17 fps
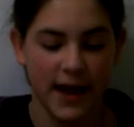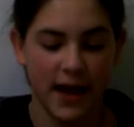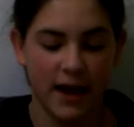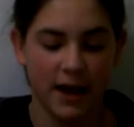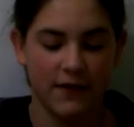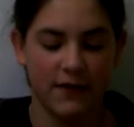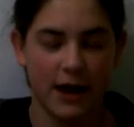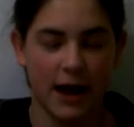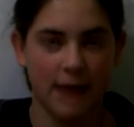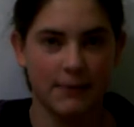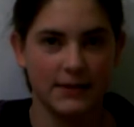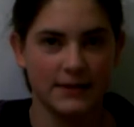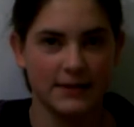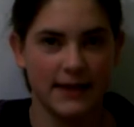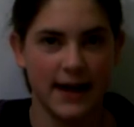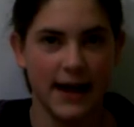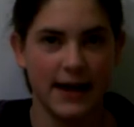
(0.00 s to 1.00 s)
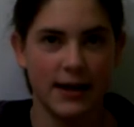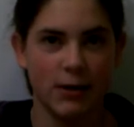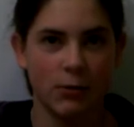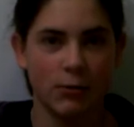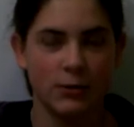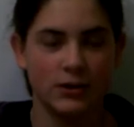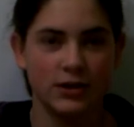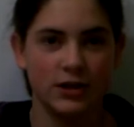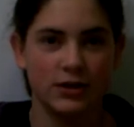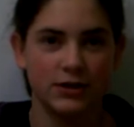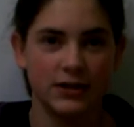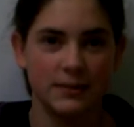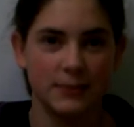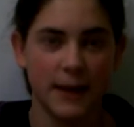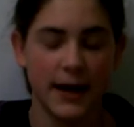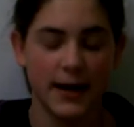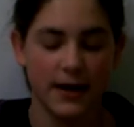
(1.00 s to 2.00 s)
If it happens again, it will decrease
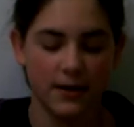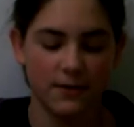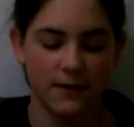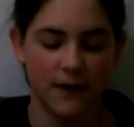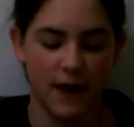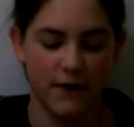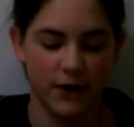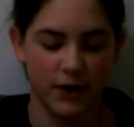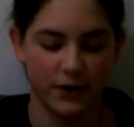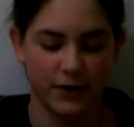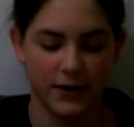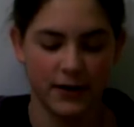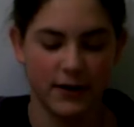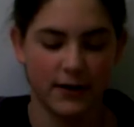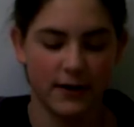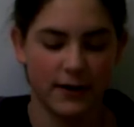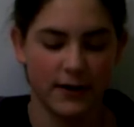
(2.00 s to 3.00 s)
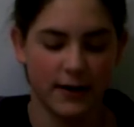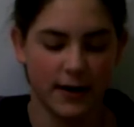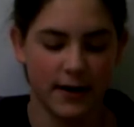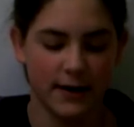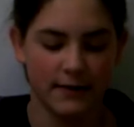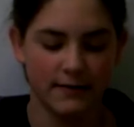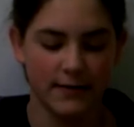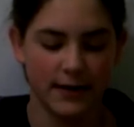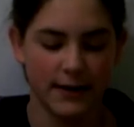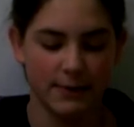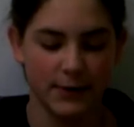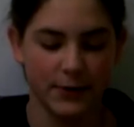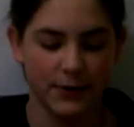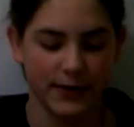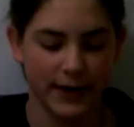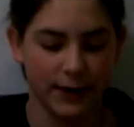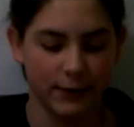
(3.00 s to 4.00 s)
by another $500 and keep
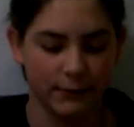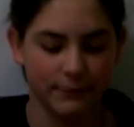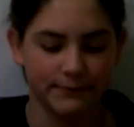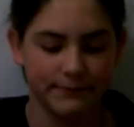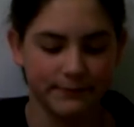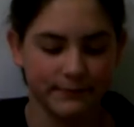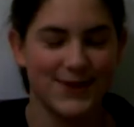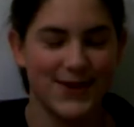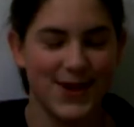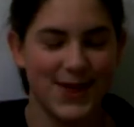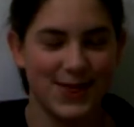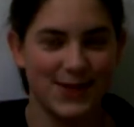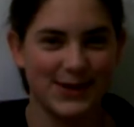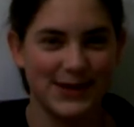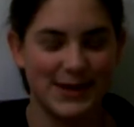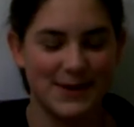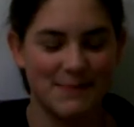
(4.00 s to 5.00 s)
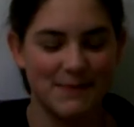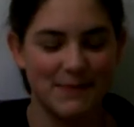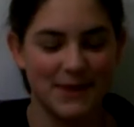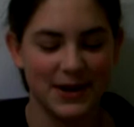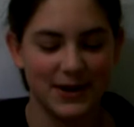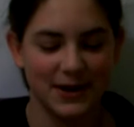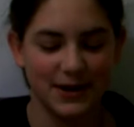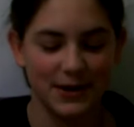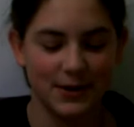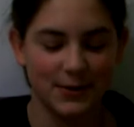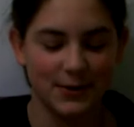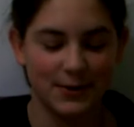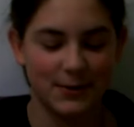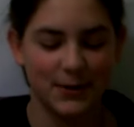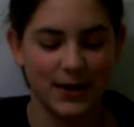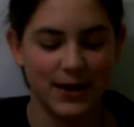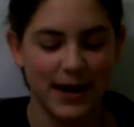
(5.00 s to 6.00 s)
going down. 3. You would
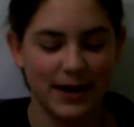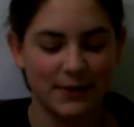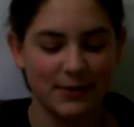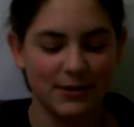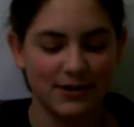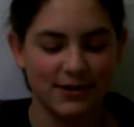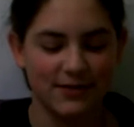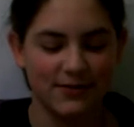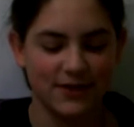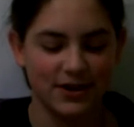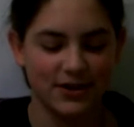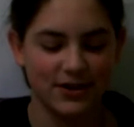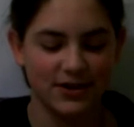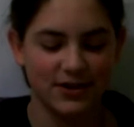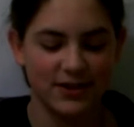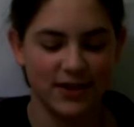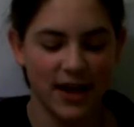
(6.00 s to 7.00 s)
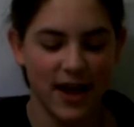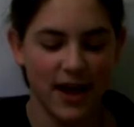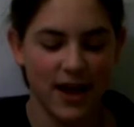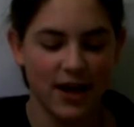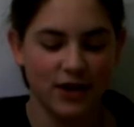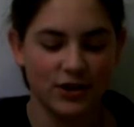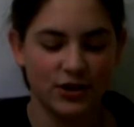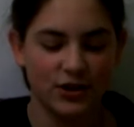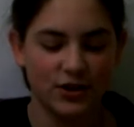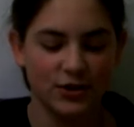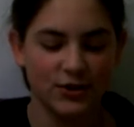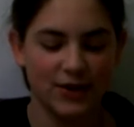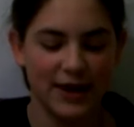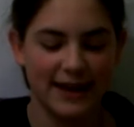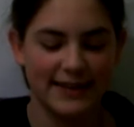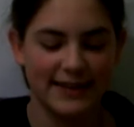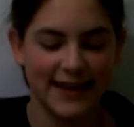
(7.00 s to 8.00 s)
put airport officials to
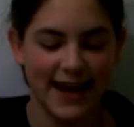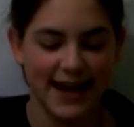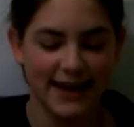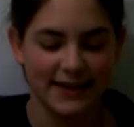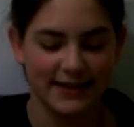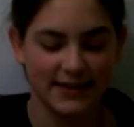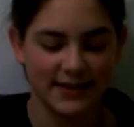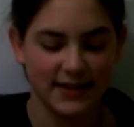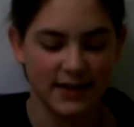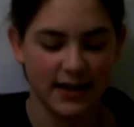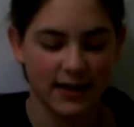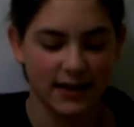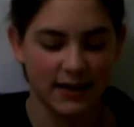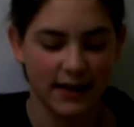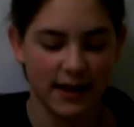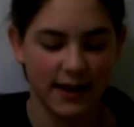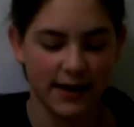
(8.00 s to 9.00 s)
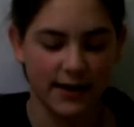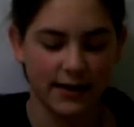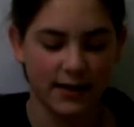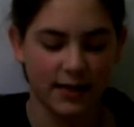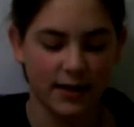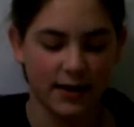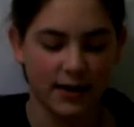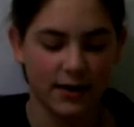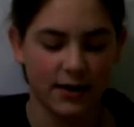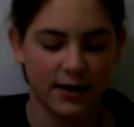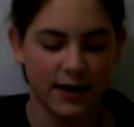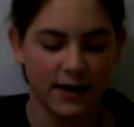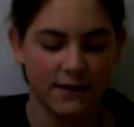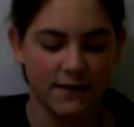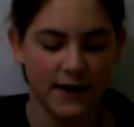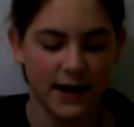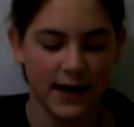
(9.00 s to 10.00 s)
a test, like they're in
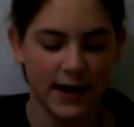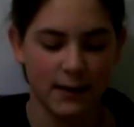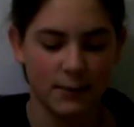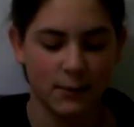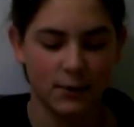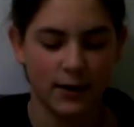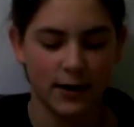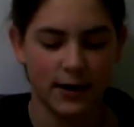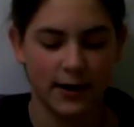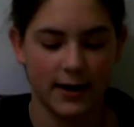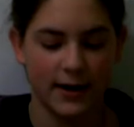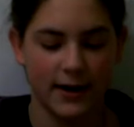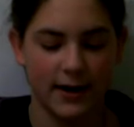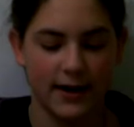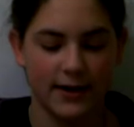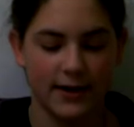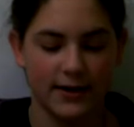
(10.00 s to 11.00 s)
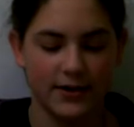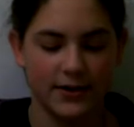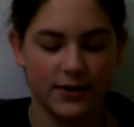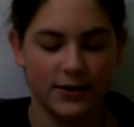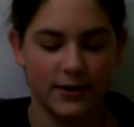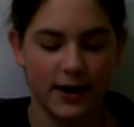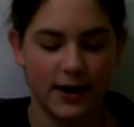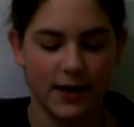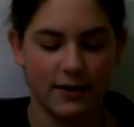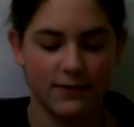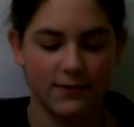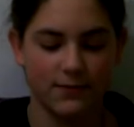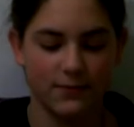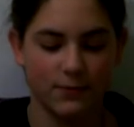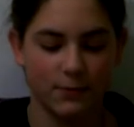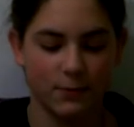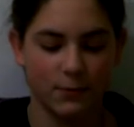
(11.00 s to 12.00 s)
a fake airport and you have
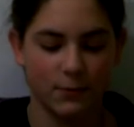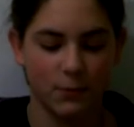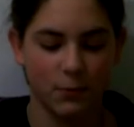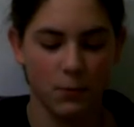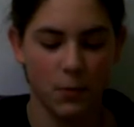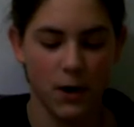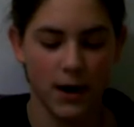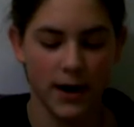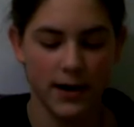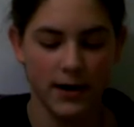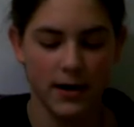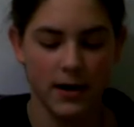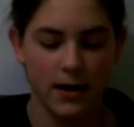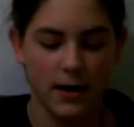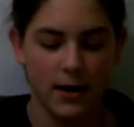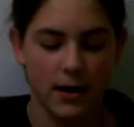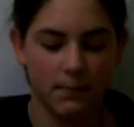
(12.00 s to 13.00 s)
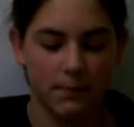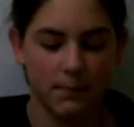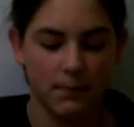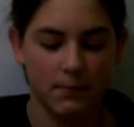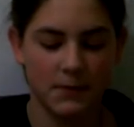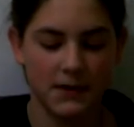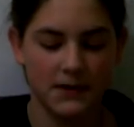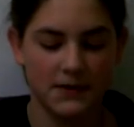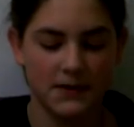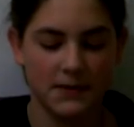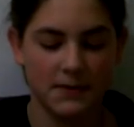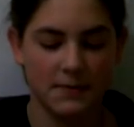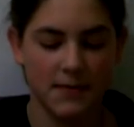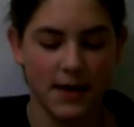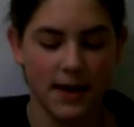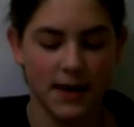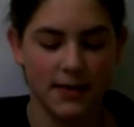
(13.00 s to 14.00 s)
one
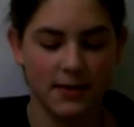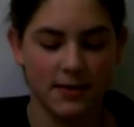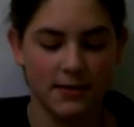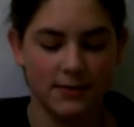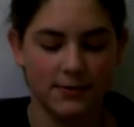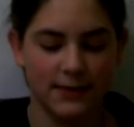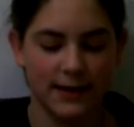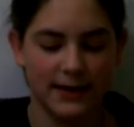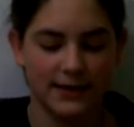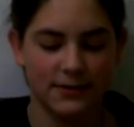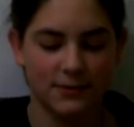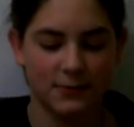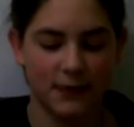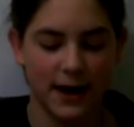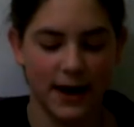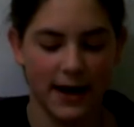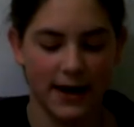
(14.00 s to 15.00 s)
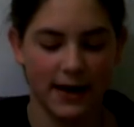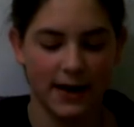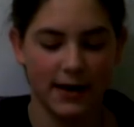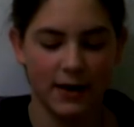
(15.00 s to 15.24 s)
Muslim and the rest white.